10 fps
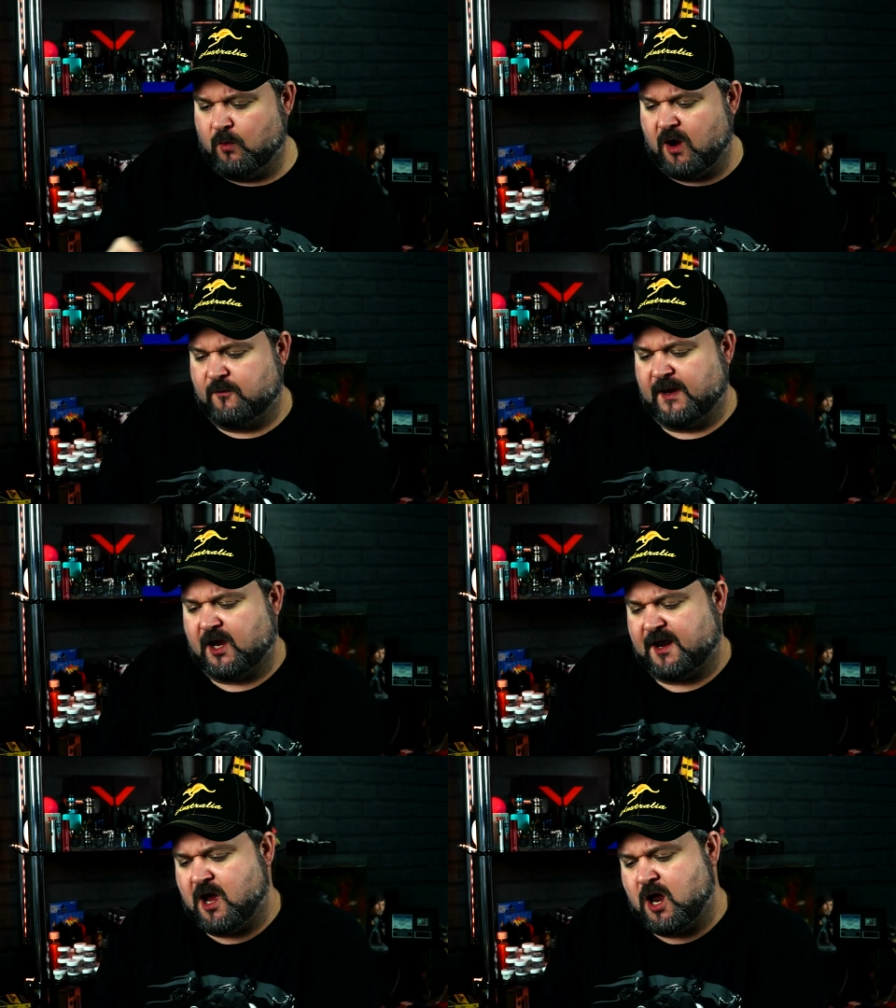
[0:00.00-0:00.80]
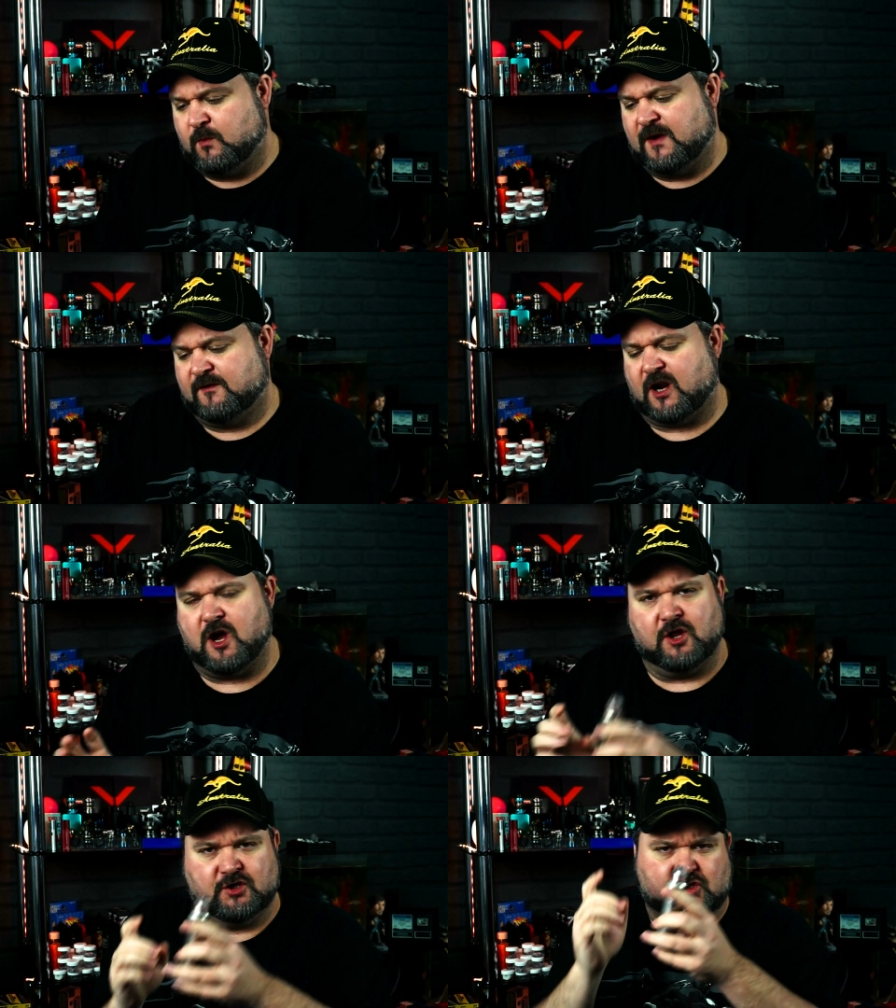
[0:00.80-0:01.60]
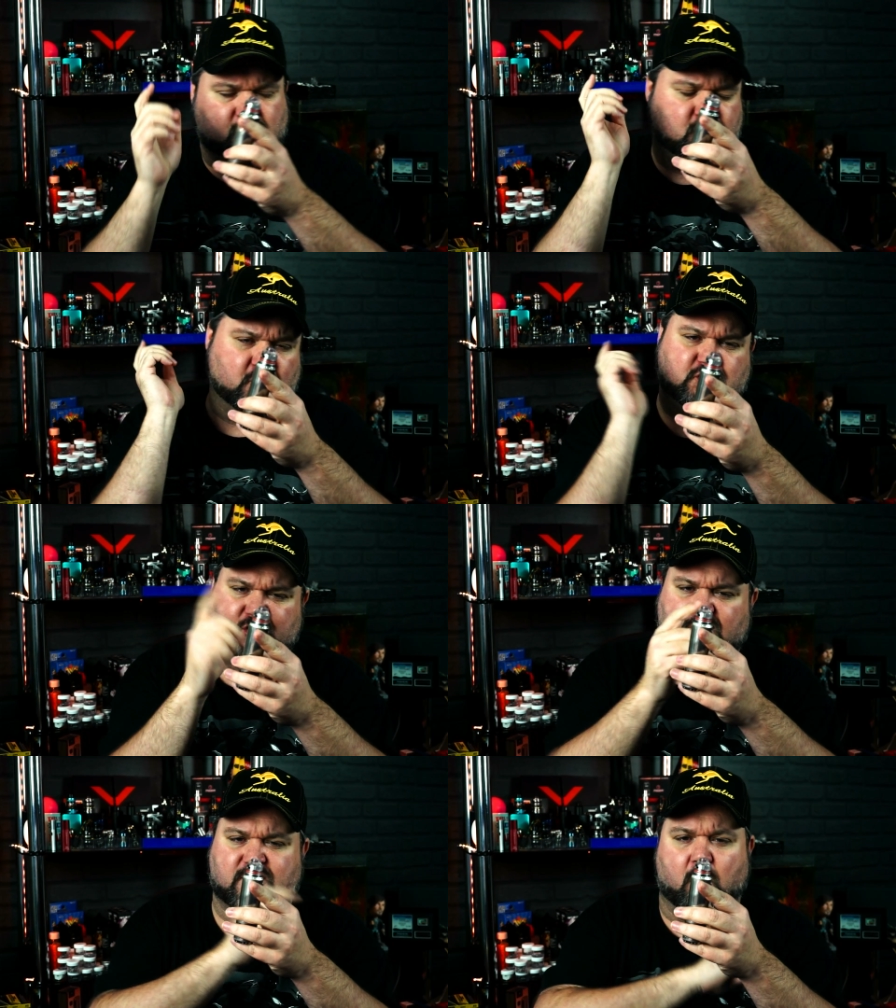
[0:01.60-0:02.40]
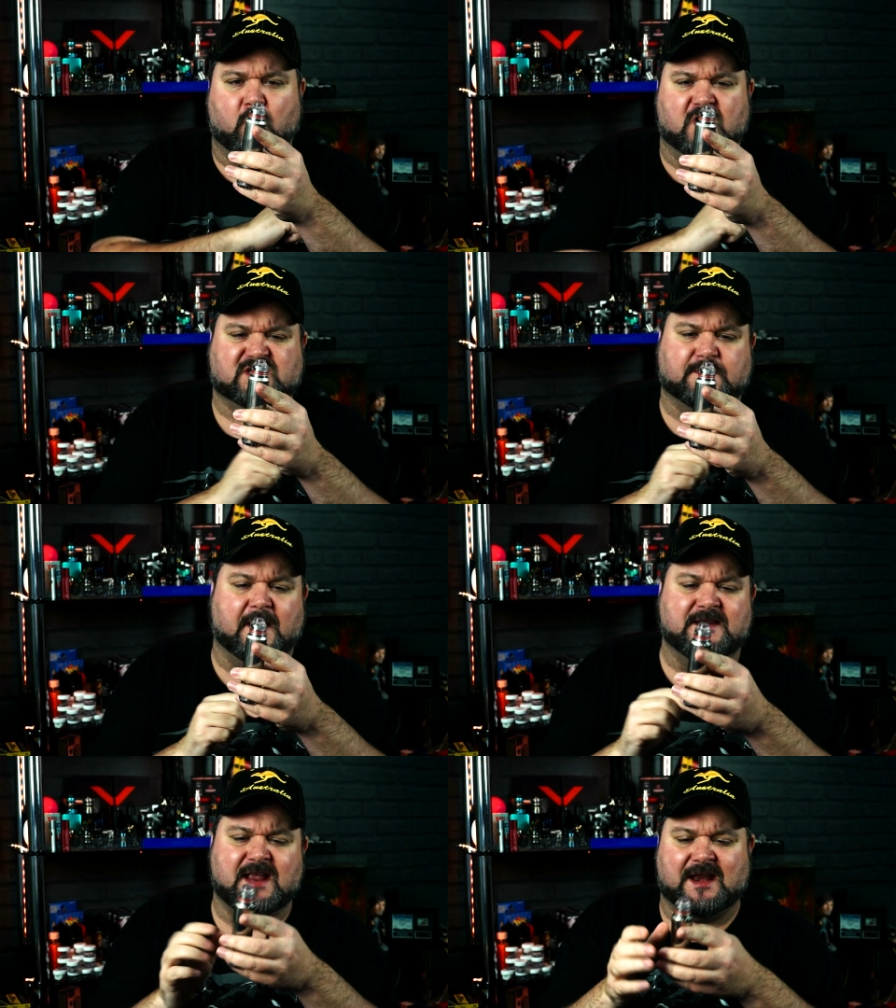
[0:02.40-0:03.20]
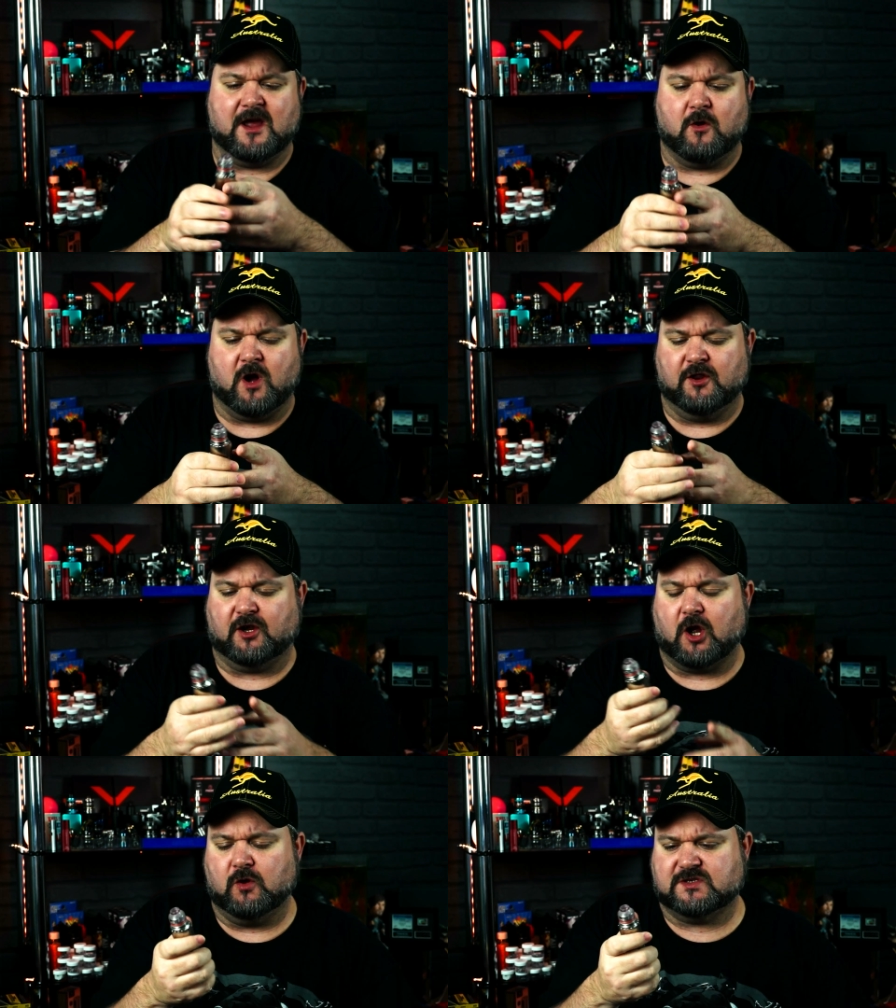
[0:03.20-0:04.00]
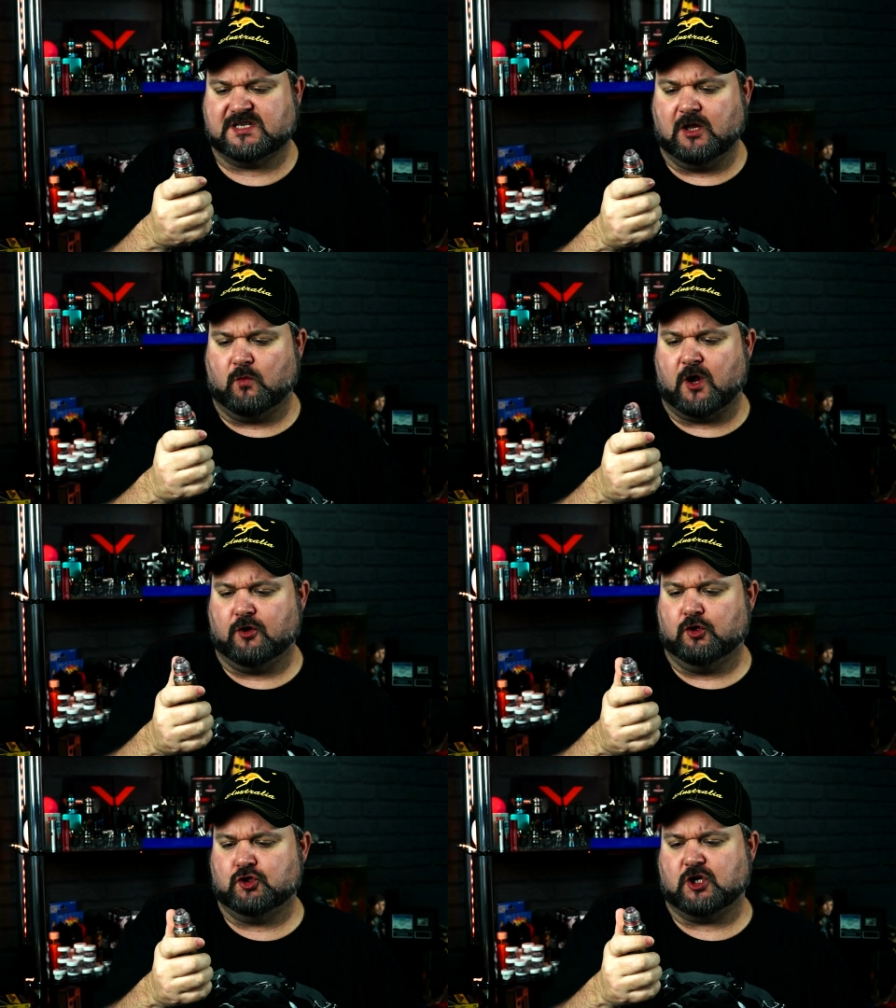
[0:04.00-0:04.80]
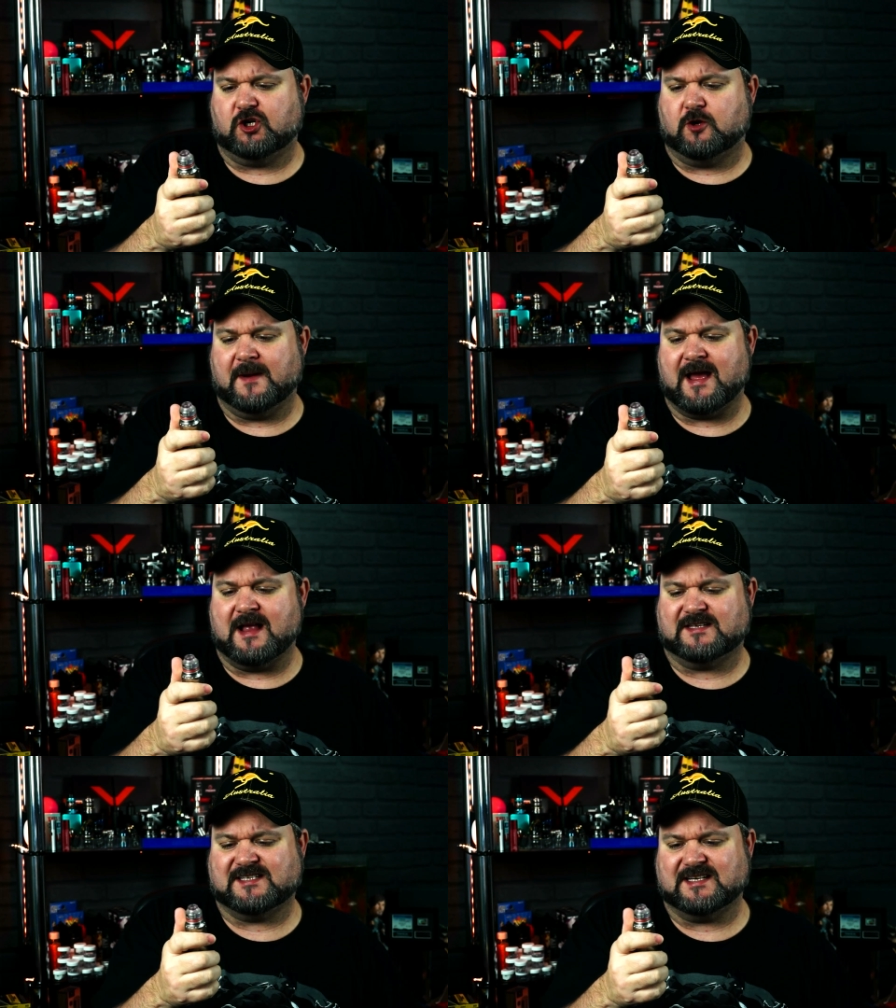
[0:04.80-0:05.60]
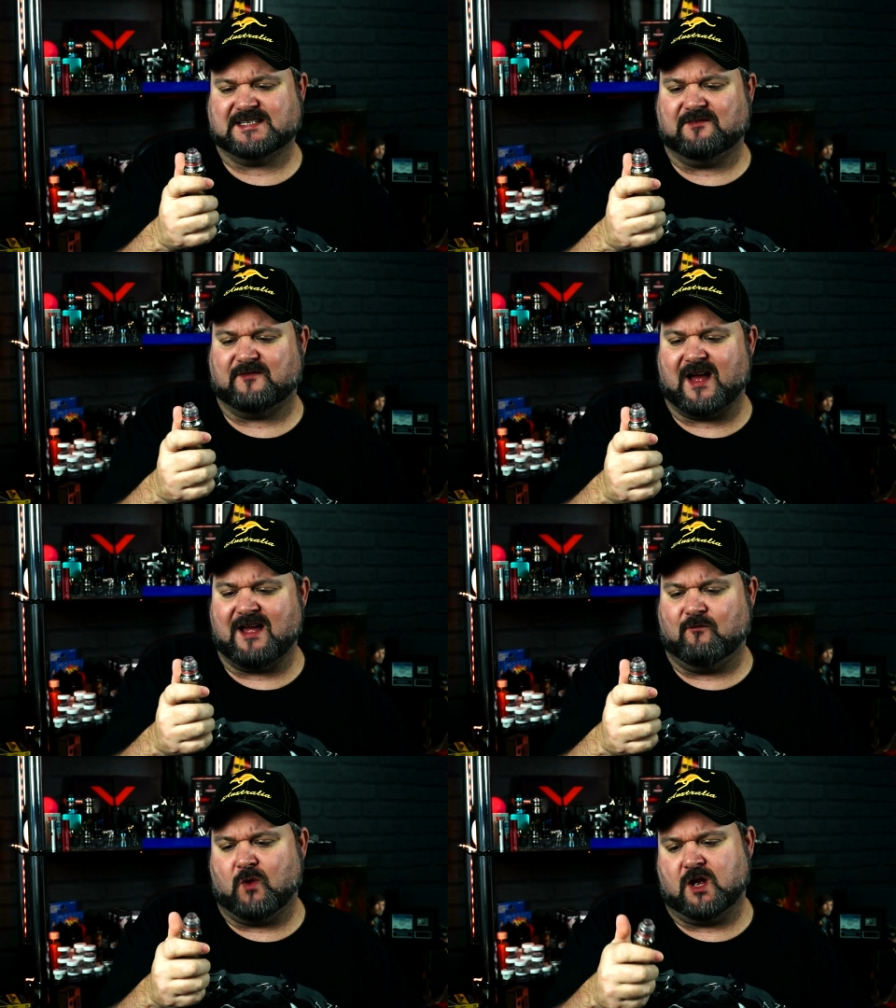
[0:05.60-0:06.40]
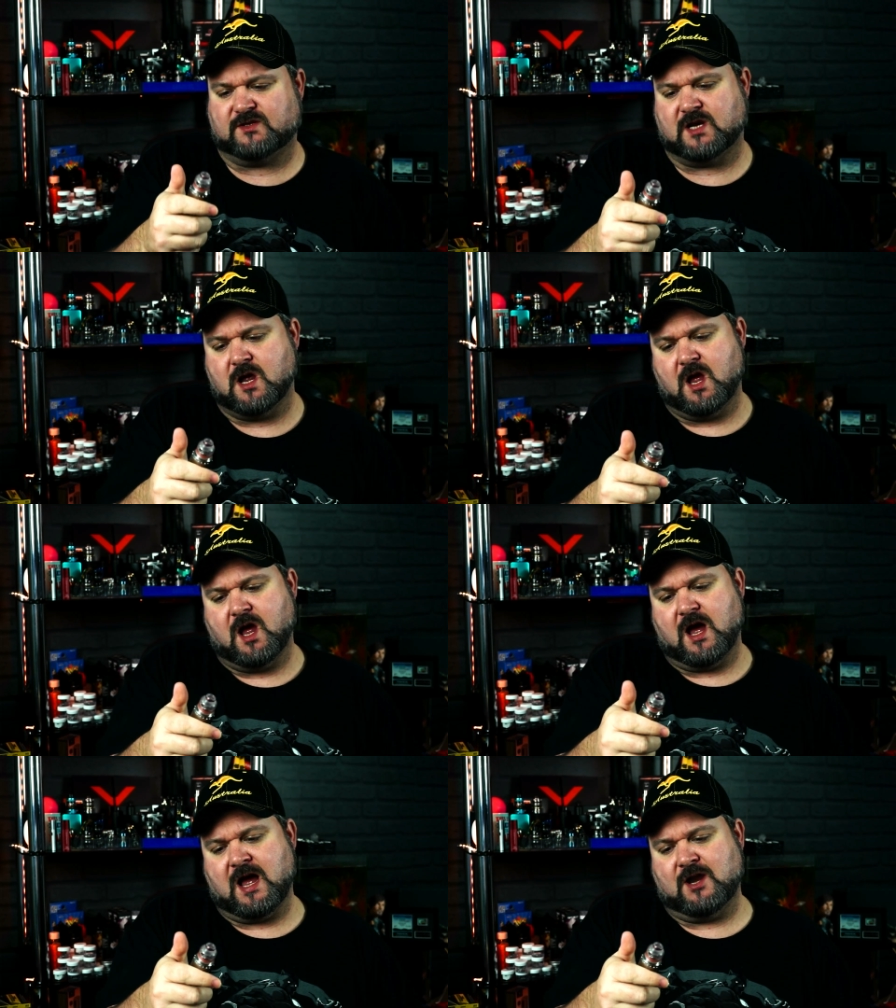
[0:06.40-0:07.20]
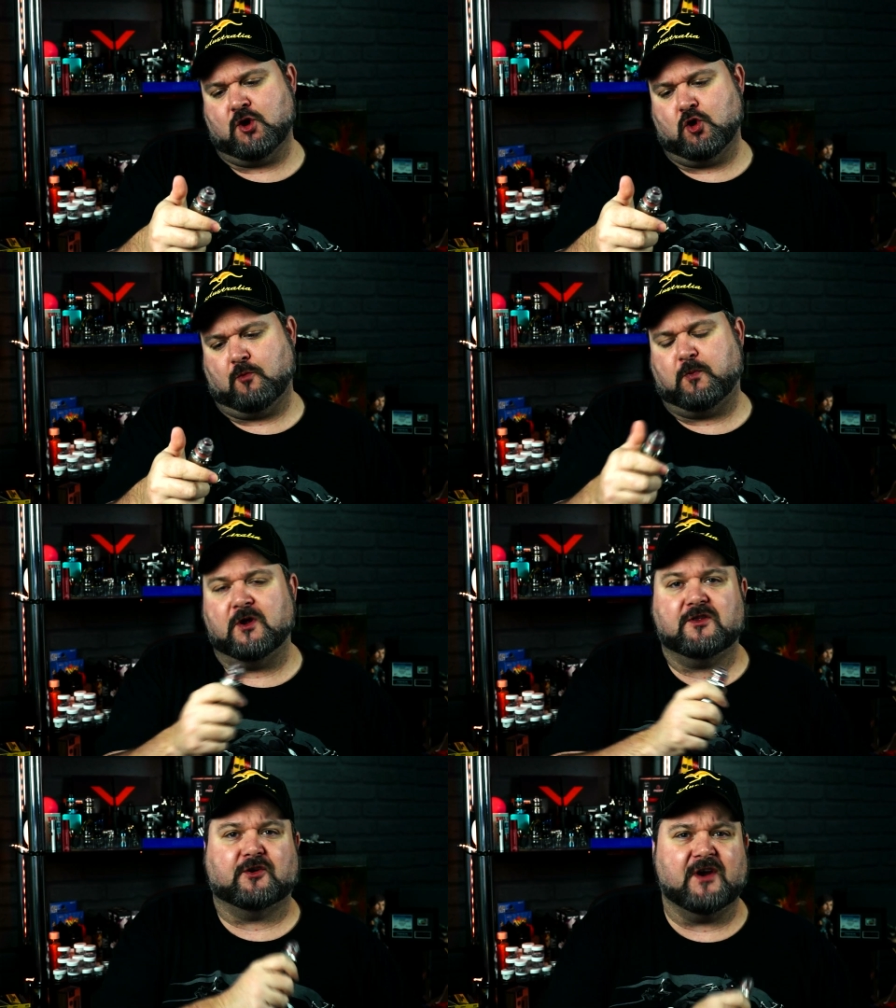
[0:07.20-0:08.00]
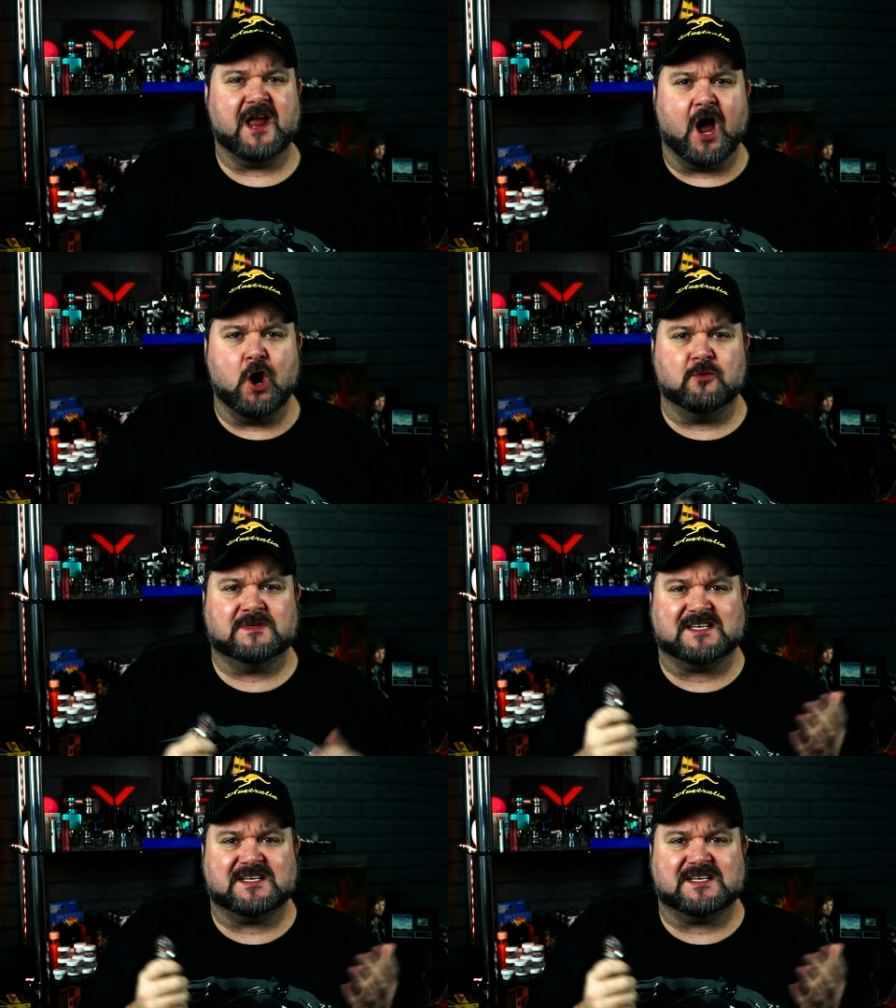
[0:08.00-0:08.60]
What have we got it on? We've got it on the Trusted Wasp and Nano on the Cold Steel 100, coming out at 65 watts at 0.3 ohms.